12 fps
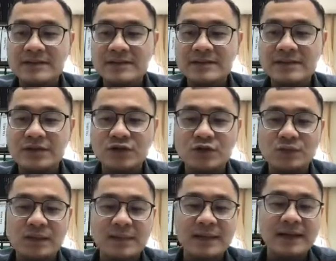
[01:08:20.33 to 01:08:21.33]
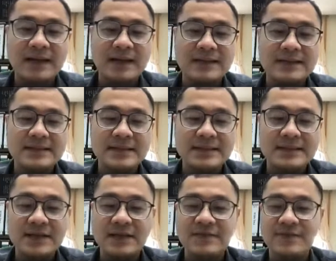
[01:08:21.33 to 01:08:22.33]
see you. Bye bye, stay
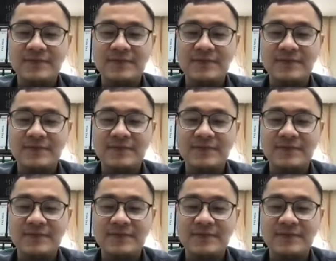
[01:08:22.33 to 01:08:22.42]
safe.